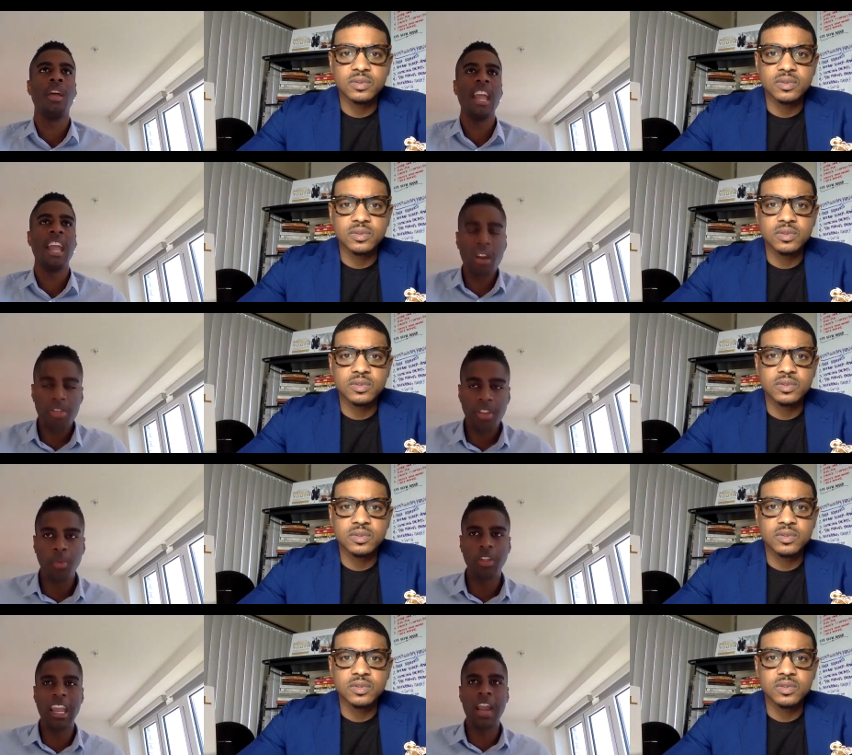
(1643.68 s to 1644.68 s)
Speaker 1: hear
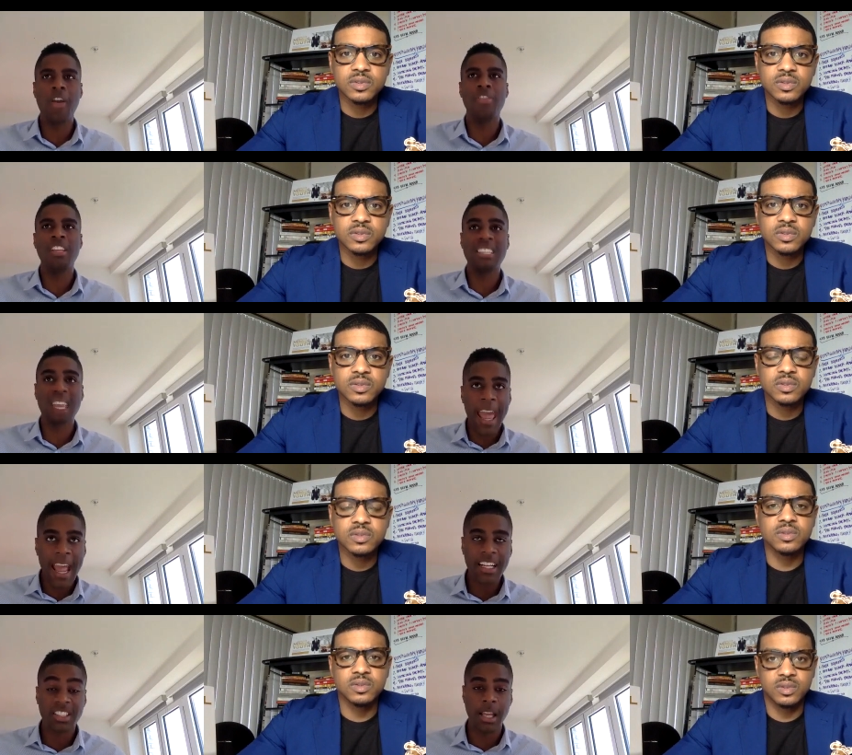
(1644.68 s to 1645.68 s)
the hear these
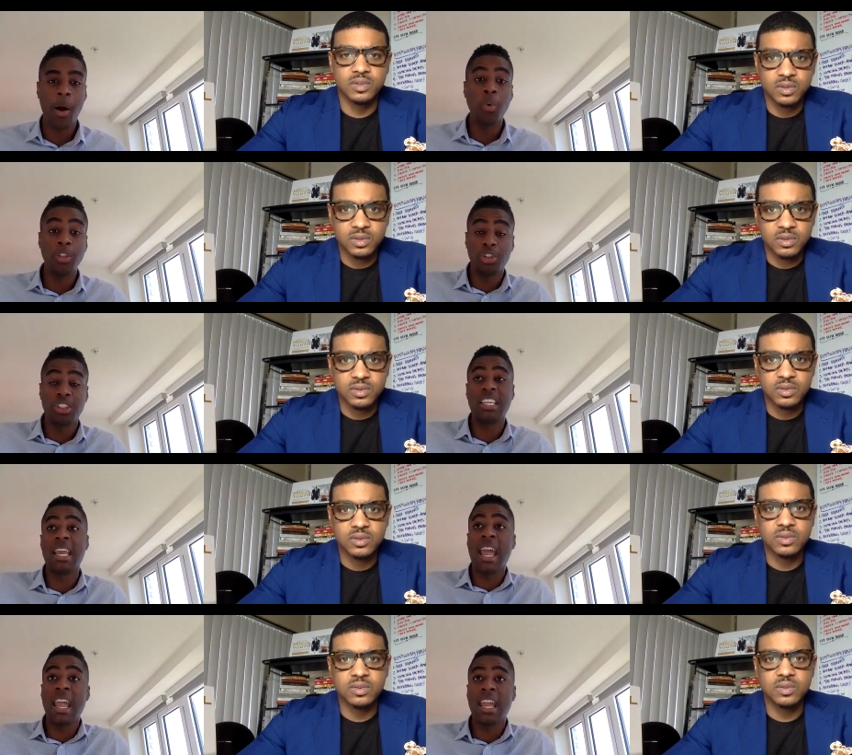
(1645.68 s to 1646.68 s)
hacks. I want you to
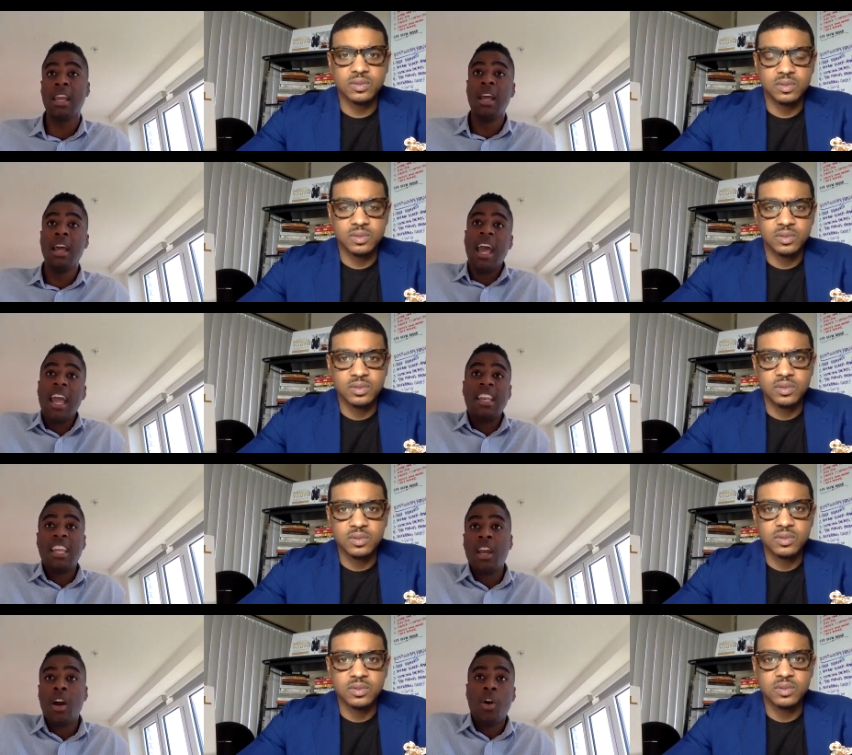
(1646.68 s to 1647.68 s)
say, hey, hey
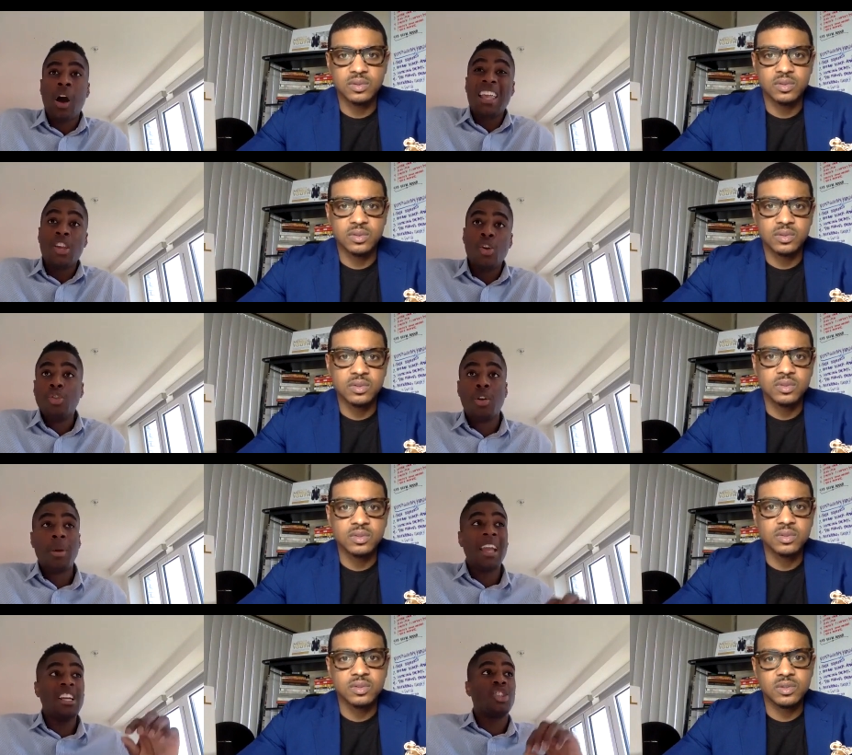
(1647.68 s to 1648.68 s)
Neo, I used
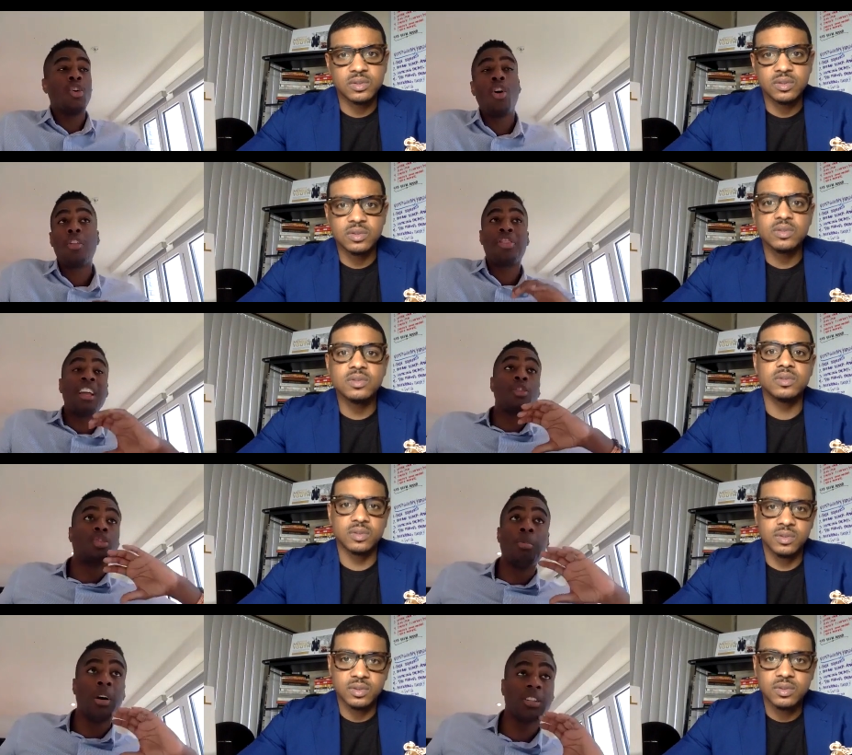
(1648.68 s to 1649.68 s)
them. Hey Shawn, thank you
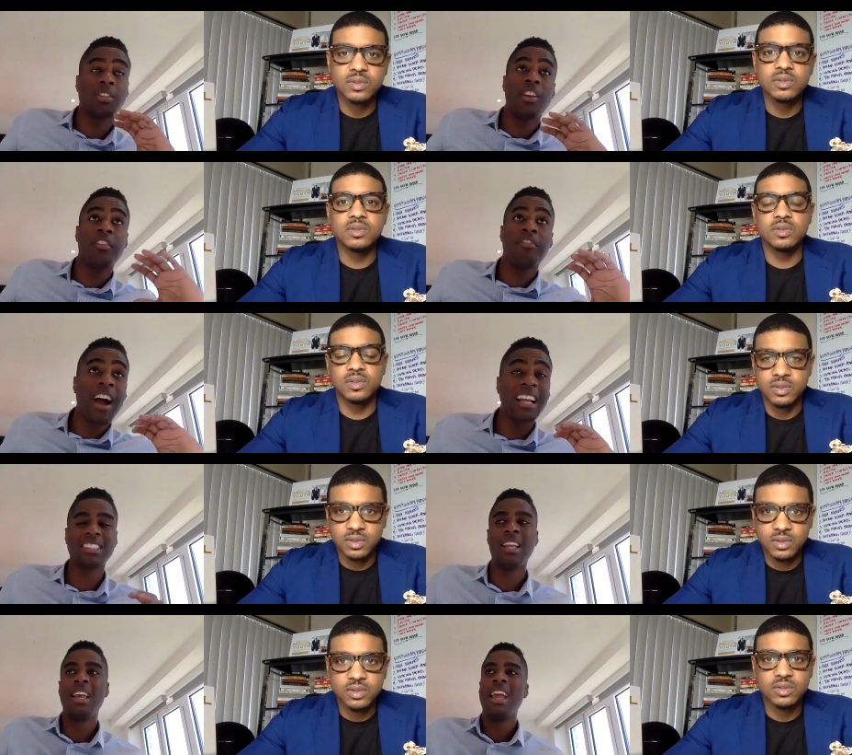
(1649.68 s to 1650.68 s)
so much for the advice.
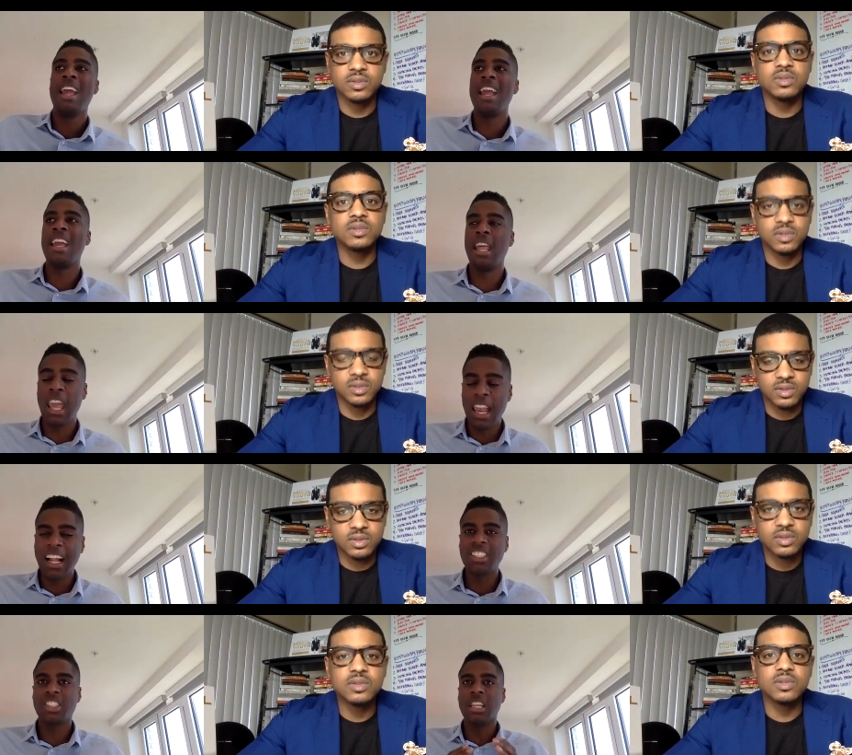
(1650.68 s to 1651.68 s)
And and
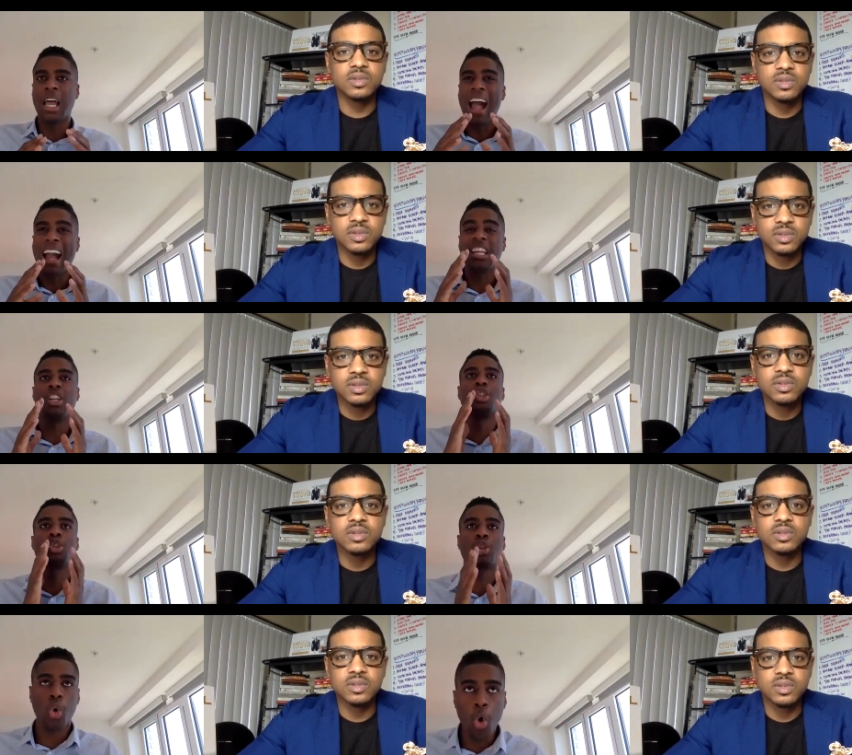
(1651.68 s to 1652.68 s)
I just I can
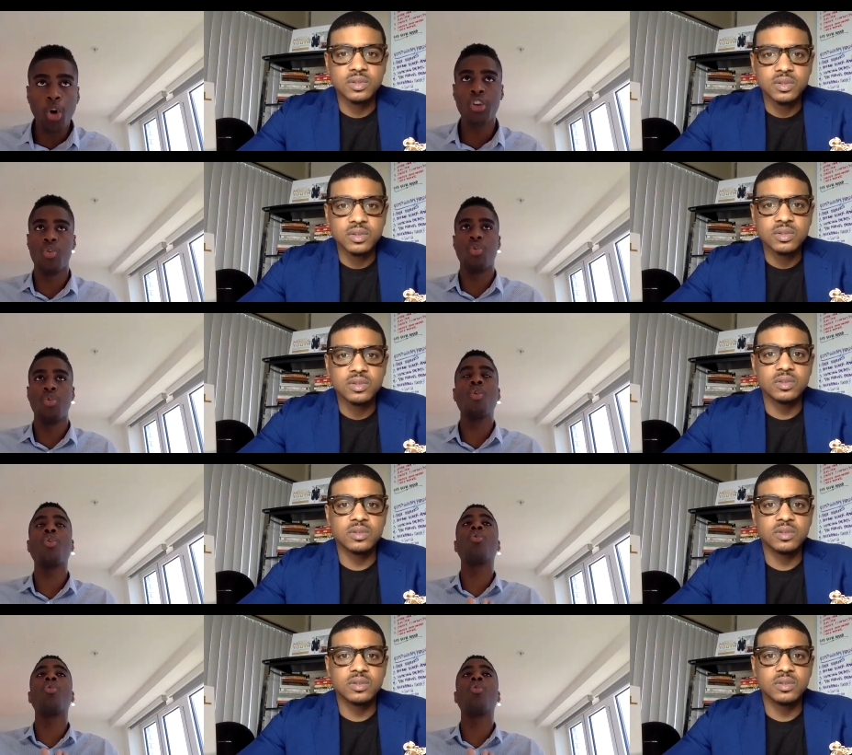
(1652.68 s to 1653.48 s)
assure you, you're